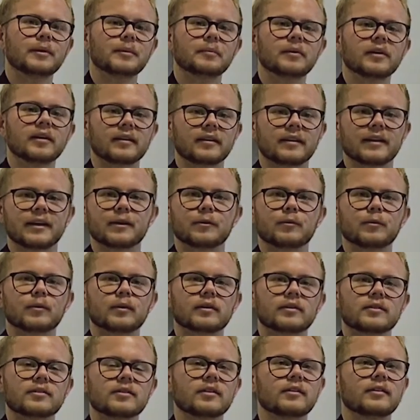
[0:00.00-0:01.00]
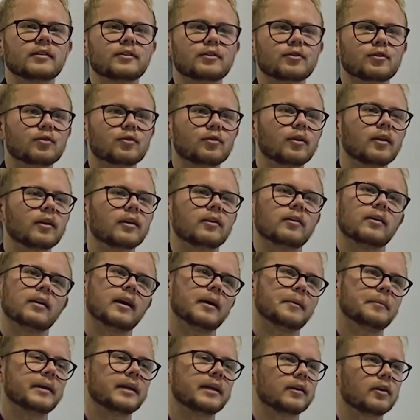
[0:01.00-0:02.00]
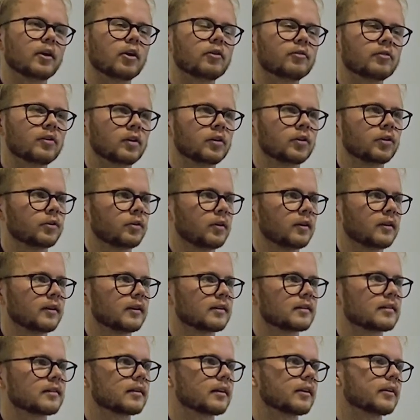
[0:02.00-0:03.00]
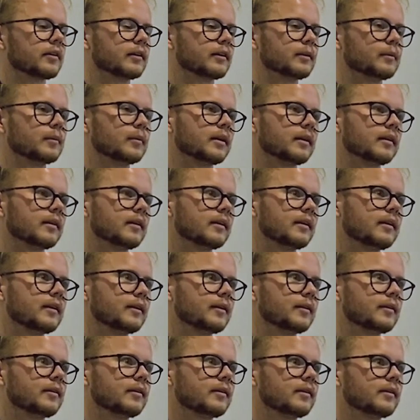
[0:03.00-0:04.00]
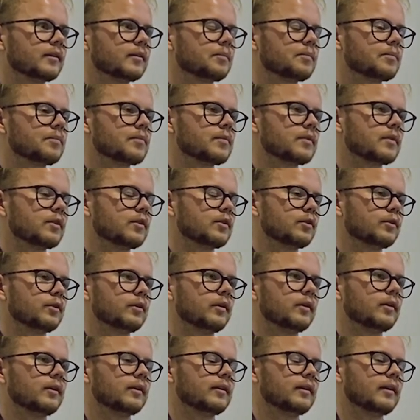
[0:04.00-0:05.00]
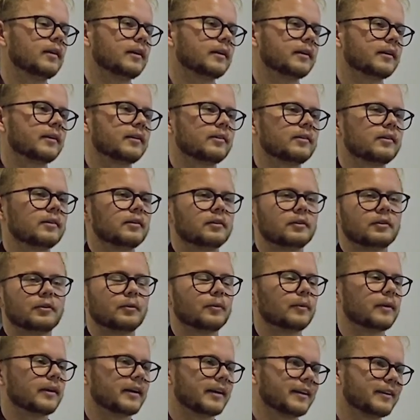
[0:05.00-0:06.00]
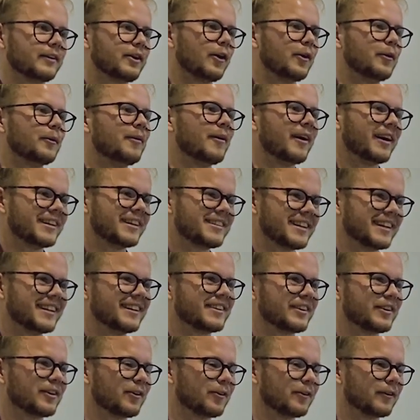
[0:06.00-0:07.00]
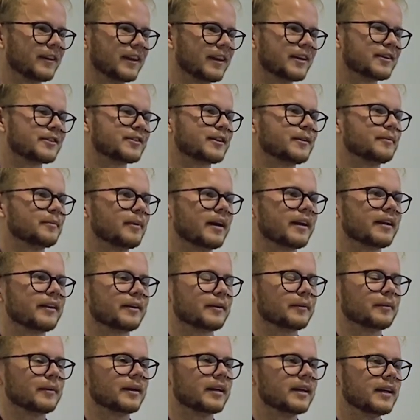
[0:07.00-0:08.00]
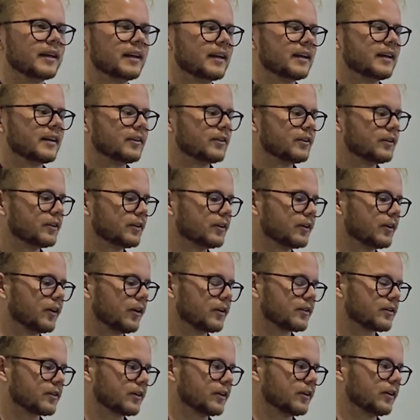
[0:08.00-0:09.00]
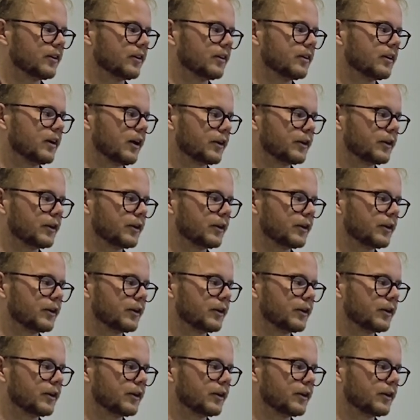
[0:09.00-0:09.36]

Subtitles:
people, I think, would struggle. I mean, co-founder, not necessarily, but do you, like, I don't want to get too much into your relationship either, but do you also,